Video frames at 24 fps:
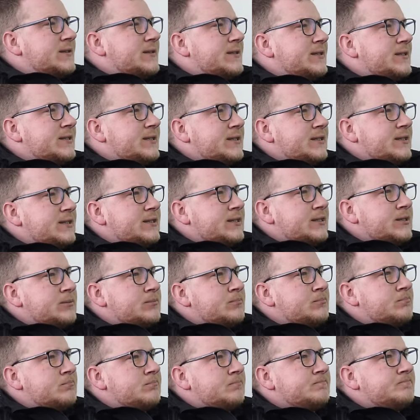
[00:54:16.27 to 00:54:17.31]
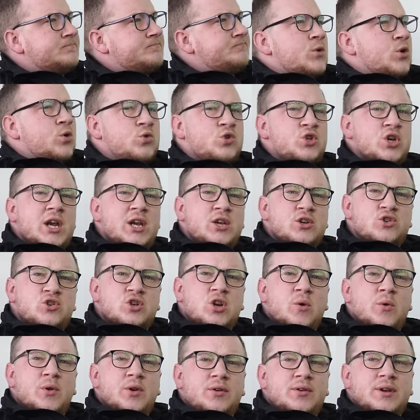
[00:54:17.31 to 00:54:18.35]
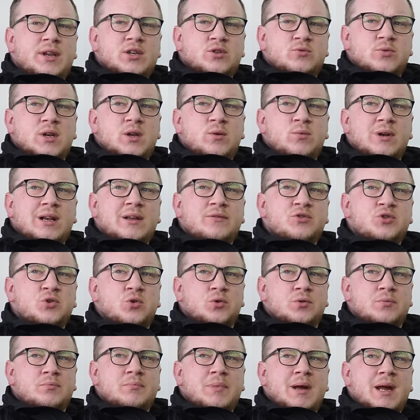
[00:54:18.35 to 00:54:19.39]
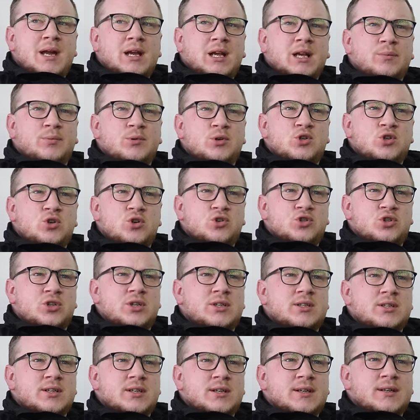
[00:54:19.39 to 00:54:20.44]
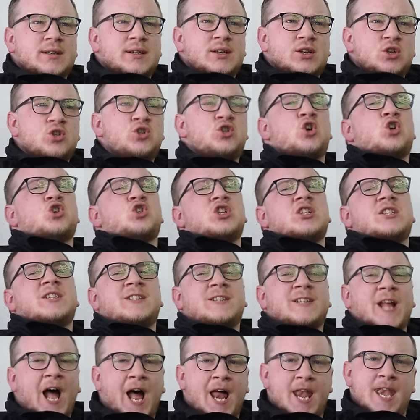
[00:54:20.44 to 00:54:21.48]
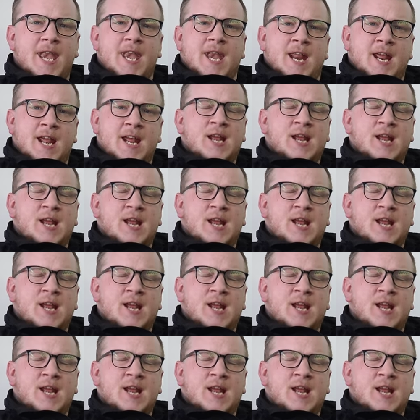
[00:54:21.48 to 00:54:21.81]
All change going on next week. We'll have Jordan back, but Josh is done.